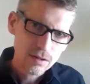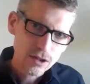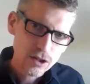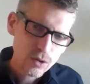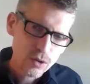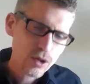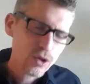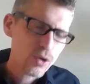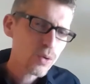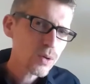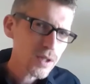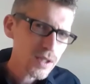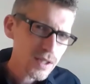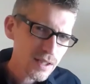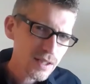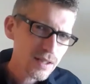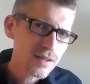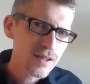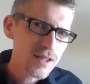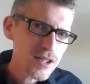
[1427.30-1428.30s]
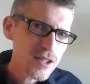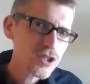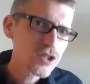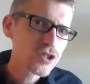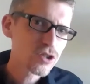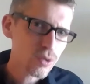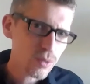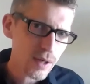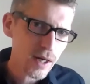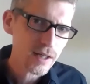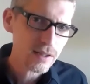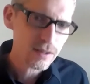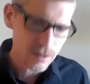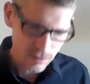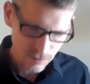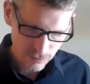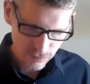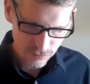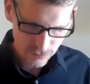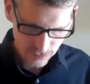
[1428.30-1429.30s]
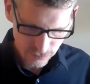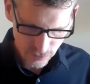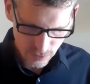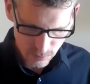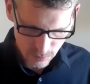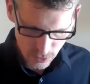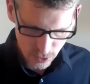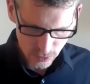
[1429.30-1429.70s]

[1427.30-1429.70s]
So according to this directive from